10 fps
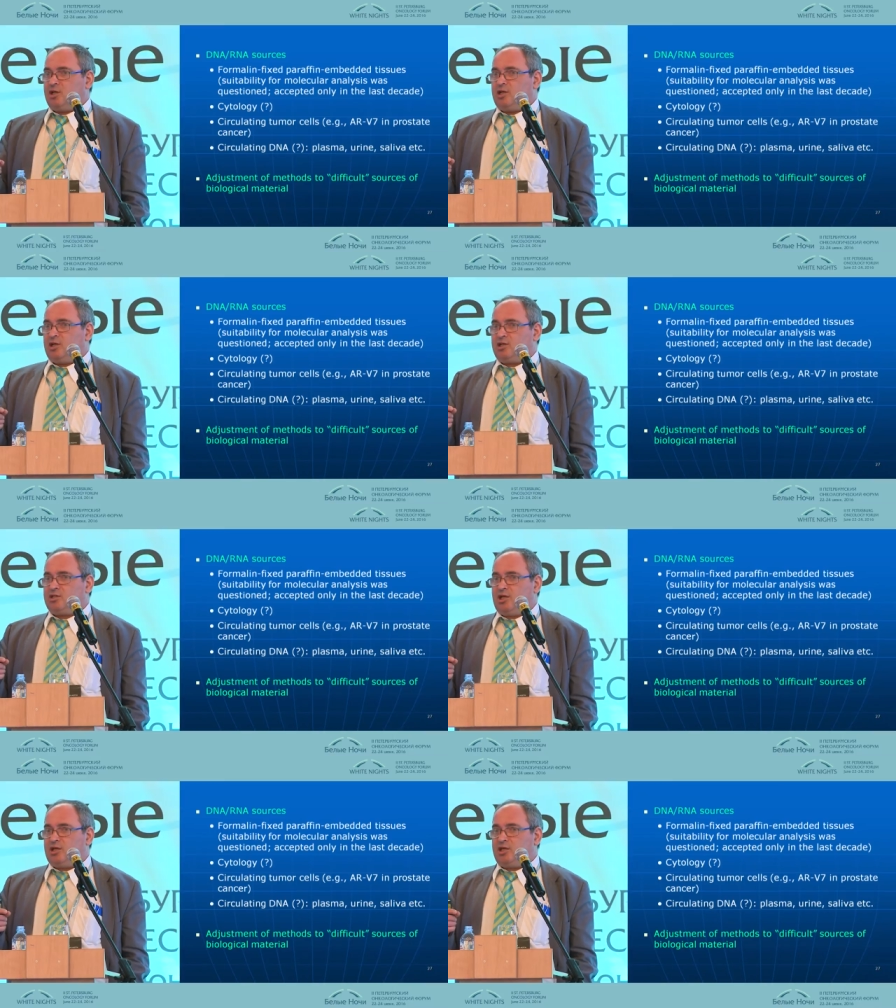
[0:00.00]
uh,
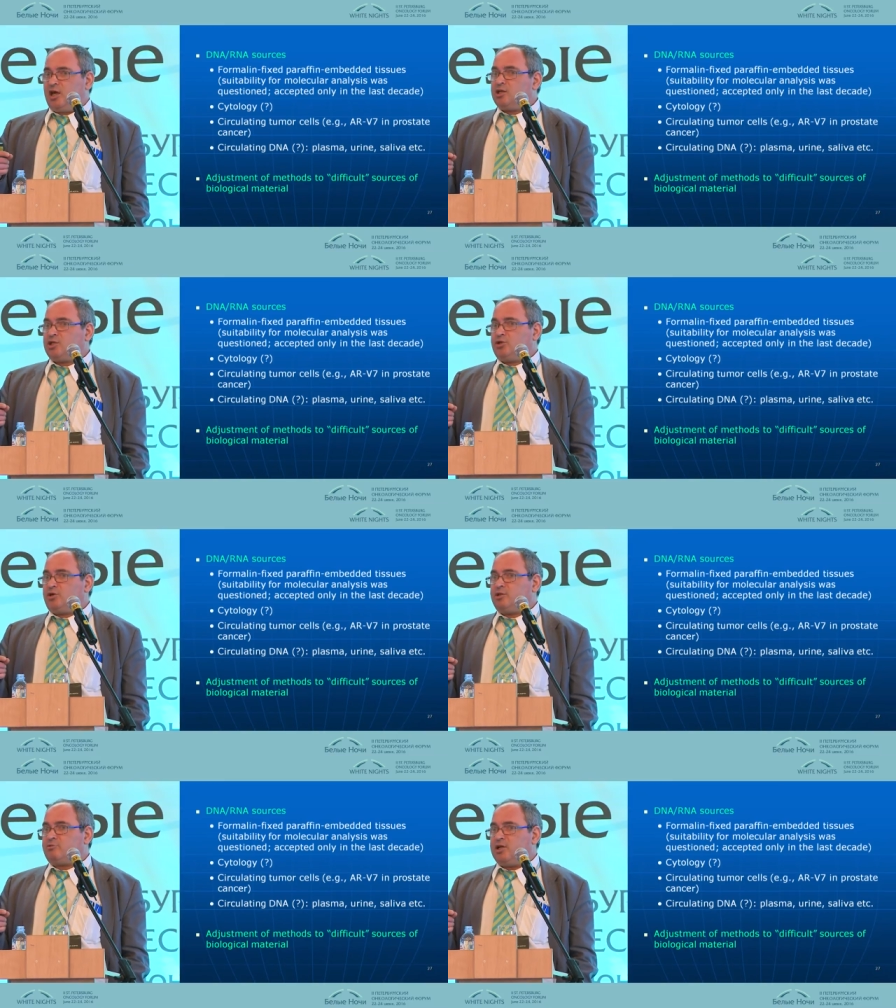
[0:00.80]
they cannot
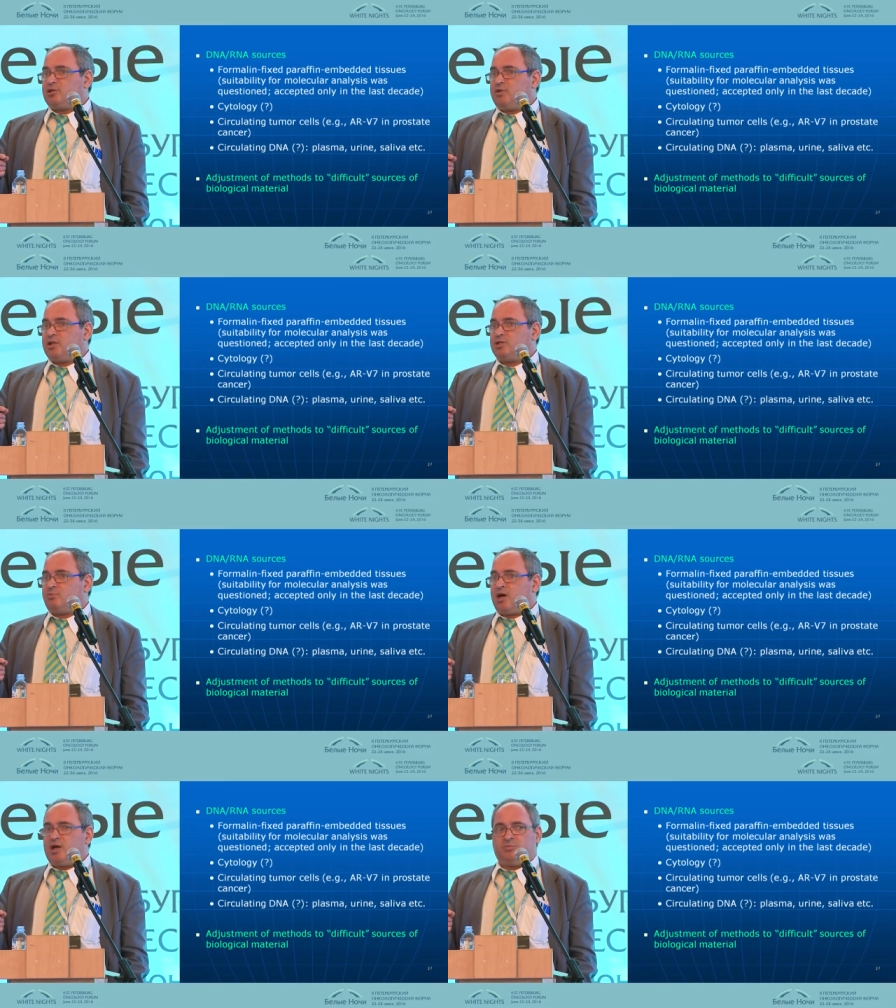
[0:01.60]
tolerate well the
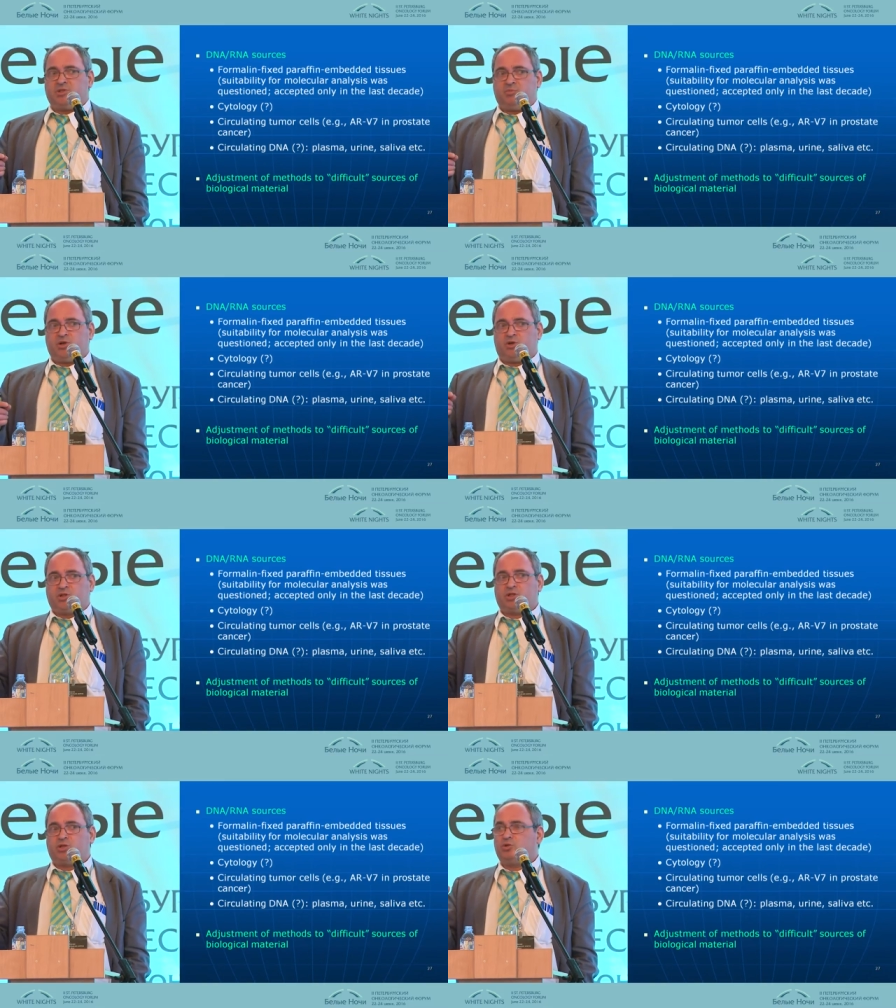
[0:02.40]
biopsy because
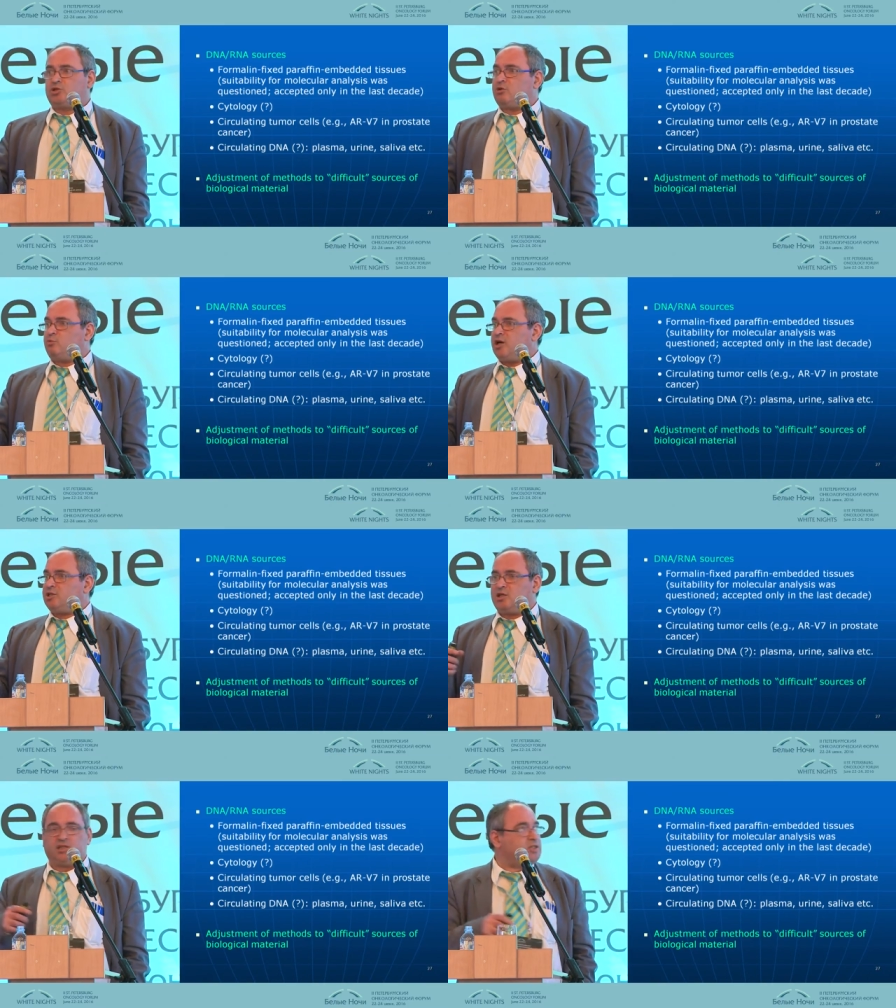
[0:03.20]
it's too
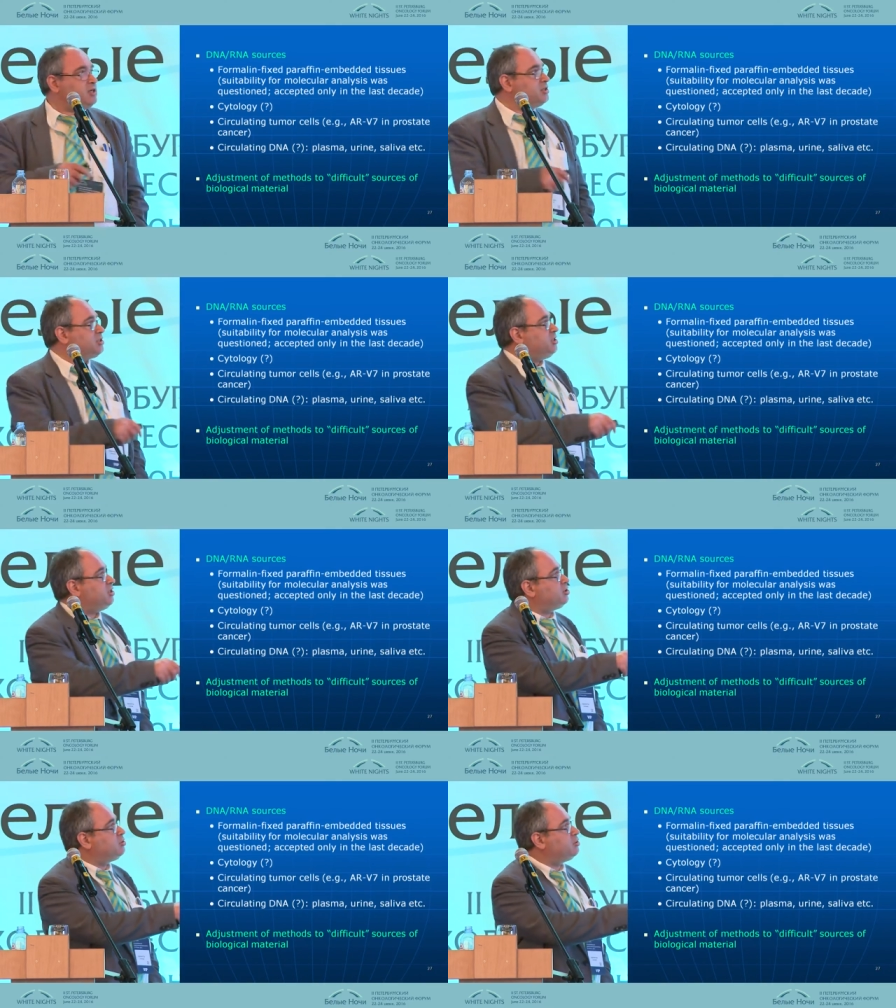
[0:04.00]
traumatic and there is a
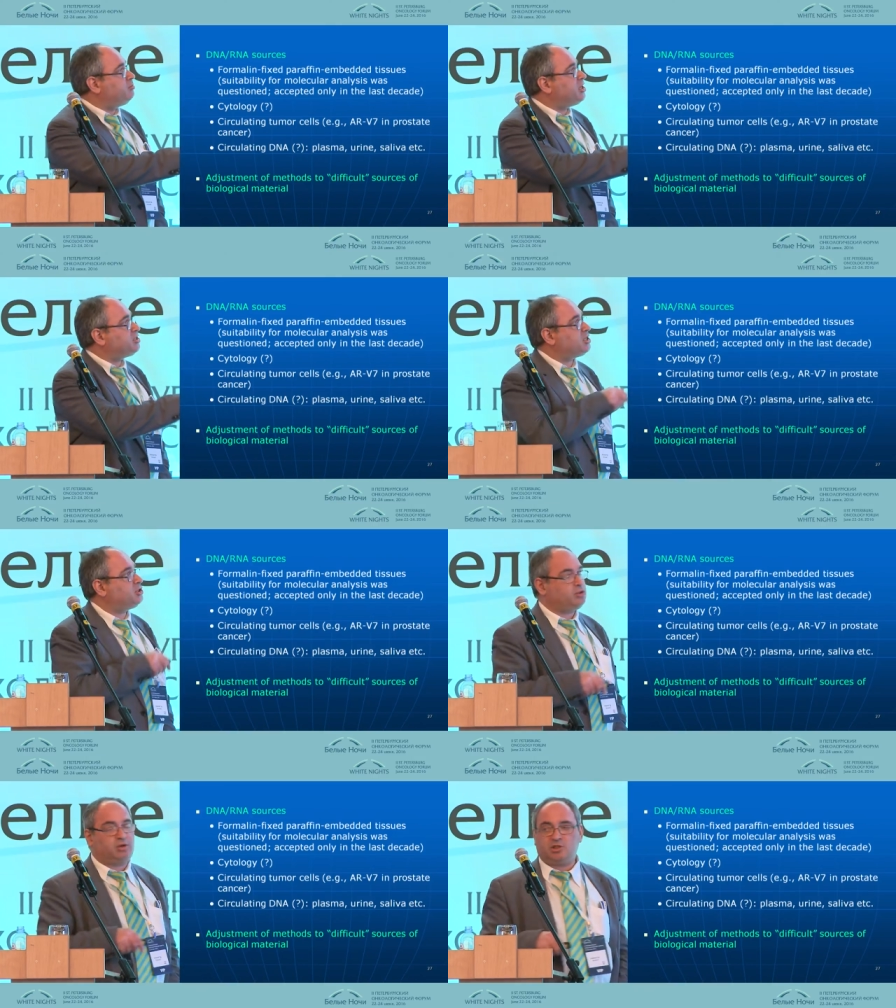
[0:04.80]
need to make
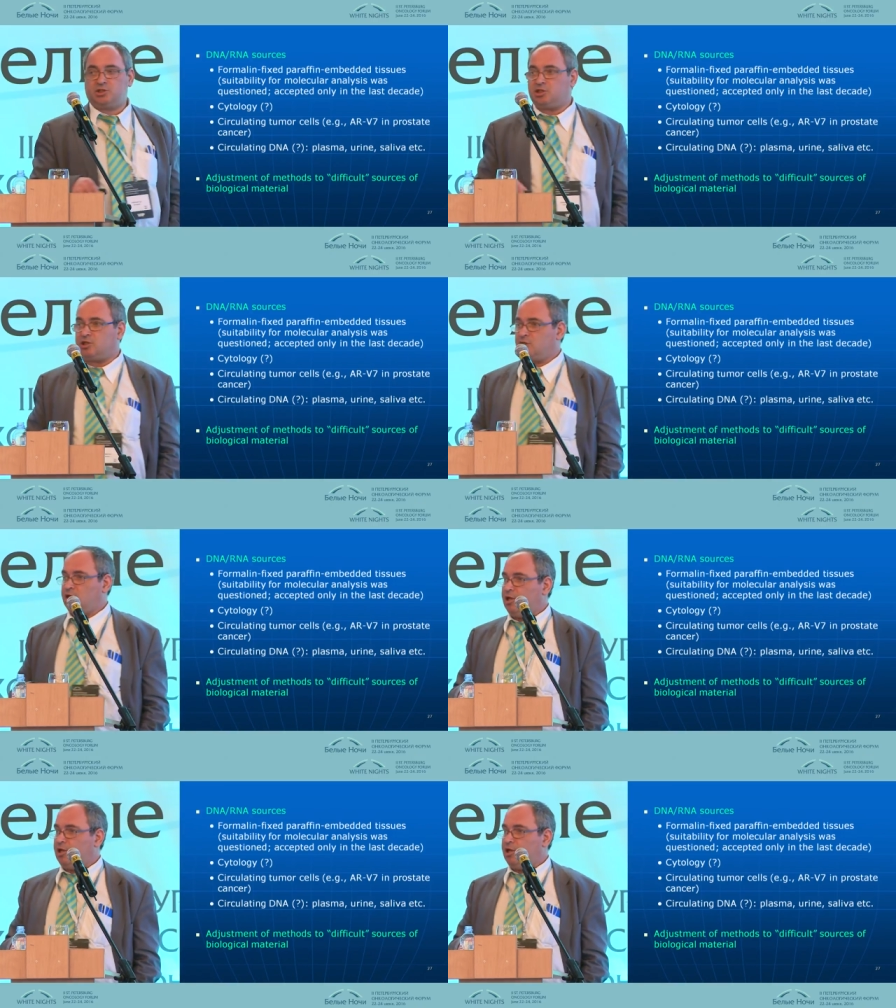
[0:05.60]
cytology.